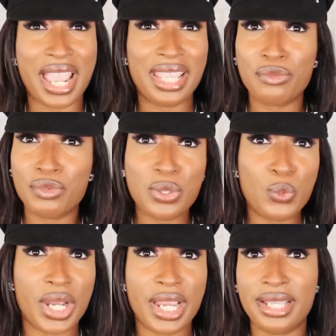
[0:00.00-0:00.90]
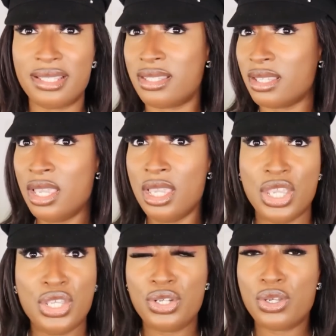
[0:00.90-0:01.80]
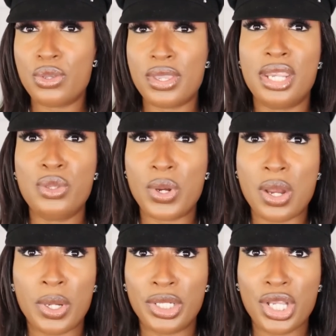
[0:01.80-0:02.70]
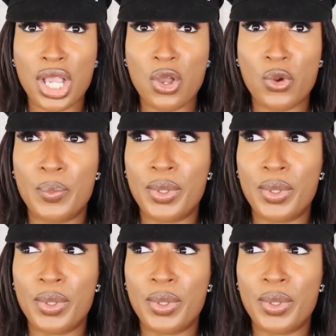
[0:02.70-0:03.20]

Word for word: I can really wear it, you know, anywhere I want to go.